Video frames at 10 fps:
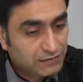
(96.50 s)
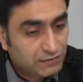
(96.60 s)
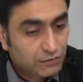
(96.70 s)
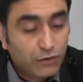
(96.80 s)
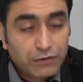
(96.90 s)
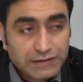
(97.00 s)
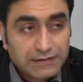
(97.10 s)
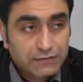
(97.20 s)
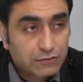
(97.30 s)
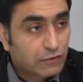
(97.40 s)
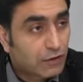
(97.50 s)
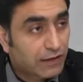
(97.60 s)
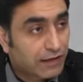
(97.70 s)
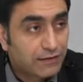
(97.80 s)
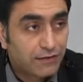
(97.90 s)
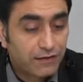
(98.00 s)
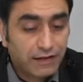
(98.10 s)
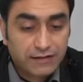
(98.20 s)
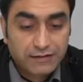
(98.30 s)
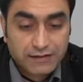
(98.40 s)
No need to talk
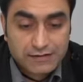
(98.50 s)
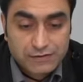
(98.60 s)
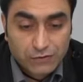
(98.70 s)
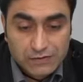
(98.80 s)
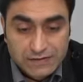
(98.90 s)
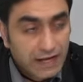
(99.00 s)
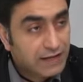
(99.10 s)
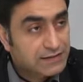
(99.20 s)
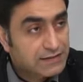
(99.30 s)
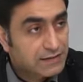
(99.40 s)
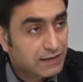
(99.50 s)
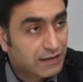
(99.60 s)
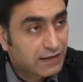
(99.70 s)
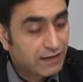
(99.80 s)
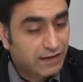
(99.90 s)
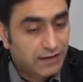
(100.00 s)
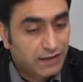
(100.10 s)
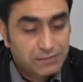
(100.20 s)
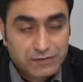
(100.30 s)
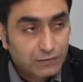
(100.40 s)
anything, and there is no science
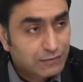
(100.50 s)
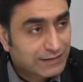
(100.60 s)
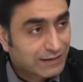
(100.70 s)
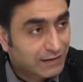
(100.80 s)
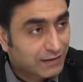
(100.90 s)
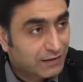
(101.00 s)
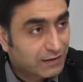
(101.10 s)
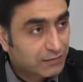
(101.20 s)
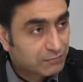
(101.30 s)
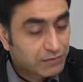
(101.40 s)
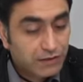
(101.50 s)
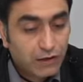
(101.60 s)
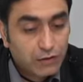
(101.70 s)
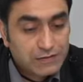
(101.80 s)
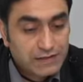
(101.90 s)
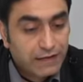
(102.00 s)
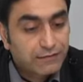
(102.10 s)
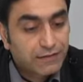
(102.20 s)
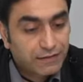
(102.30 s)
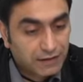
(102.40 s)
absolutely, because
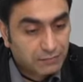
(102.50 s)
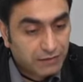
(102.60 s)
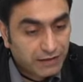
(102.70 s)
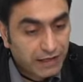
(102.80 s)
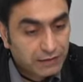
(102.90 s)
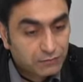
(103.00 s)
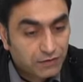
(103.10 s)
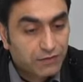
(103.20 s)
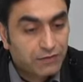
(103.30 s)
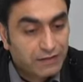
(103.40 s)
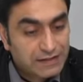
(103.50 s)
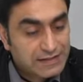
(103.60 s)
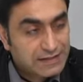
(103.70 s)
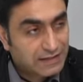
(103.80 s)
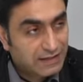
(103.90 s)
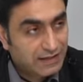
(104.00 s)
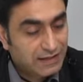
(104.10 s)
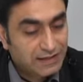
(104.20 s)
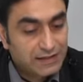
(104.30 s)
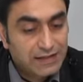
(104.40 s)
everything began with this
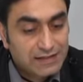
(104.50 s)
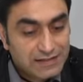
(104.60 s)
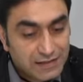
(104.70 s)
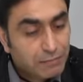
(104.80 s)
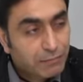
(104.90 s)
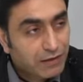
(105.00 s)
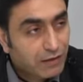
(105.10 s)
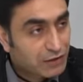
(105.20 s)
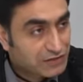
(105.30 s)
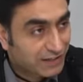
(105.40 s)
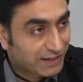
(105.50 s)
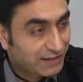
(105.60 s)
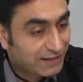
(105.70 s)
simple logic.